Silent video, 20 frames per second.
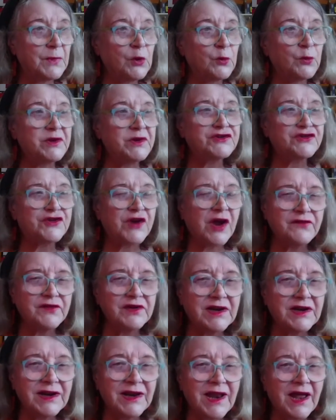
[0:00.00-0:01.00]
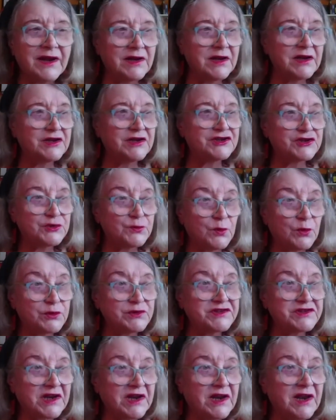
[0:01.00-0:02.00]
We travel gladly toward
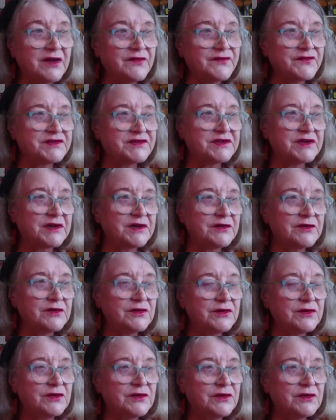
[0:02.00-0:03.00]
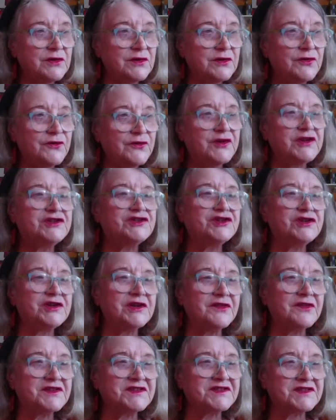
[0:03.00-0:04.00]
her laughter, reaching
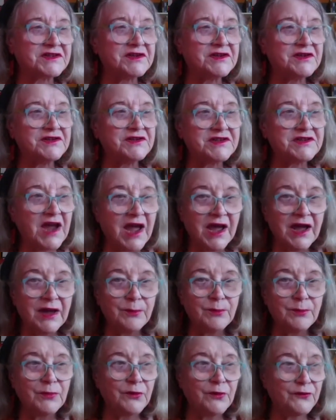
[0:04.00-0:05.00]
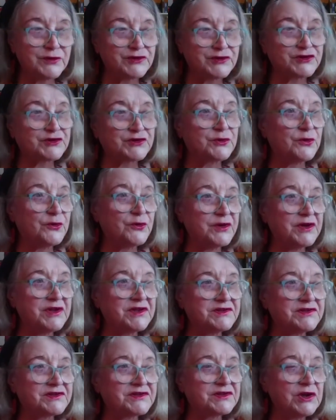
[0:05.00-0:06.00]
the skirt hem of her
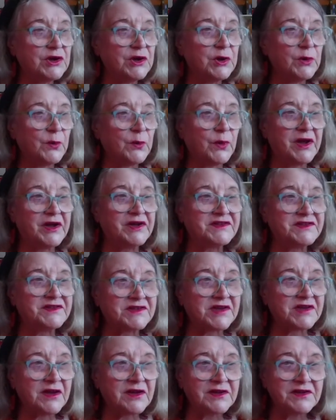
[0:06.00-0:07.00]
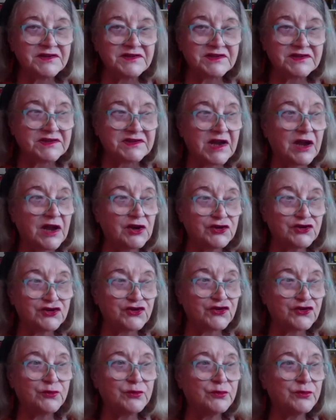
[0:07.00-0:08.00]
stories where her tongues tell
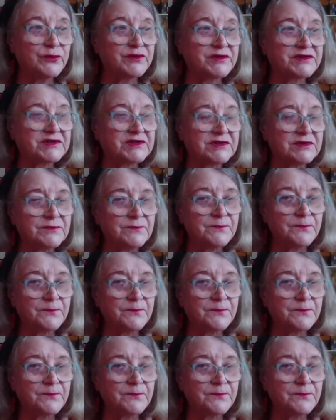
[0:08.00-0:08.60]
truths.